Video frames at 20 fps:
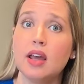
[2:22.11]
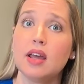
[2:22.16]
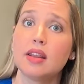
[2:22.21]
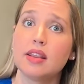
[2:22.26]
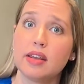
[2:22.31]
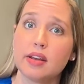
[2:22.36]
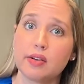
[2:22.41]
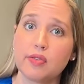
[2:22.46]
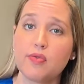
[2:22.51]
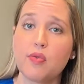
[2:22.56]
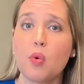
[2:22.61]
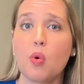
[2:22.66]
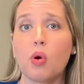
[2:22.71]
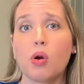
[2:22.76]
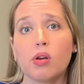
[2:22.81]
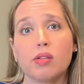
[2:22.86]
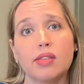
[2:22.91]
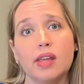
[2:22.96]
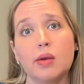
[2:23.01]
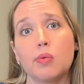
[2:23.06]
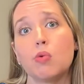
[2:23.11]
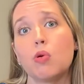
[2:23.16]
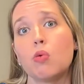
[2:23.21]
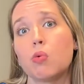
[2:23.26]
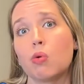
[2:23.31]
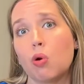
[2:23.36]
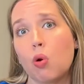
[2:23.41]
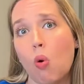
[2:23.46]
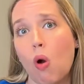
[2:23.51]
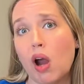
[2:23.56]
Therefore, they will
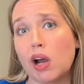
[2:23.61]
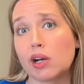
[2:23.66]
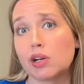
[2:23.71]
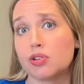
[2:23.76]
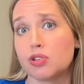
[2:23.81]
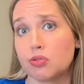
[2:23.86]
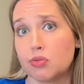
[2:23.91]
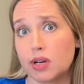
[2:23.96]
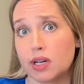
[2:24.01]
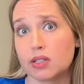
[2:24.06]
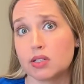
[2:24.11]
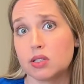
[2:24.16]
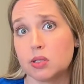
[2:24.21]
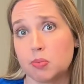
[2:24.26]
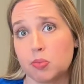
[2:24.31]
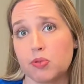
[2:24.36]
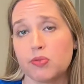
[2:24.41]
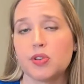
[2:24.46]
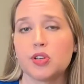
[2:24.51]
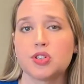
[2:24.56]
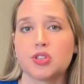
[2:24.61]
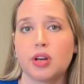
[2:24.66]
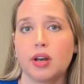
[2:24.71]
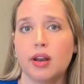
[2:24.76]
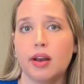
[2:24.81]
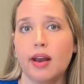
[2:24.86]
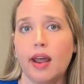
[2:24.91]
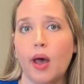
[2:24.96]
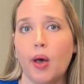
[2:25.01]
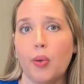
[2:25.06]
require direct supervision
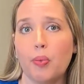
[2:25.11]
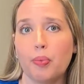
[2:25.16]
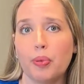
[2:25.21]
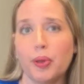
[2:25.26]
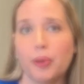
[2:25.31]
and help.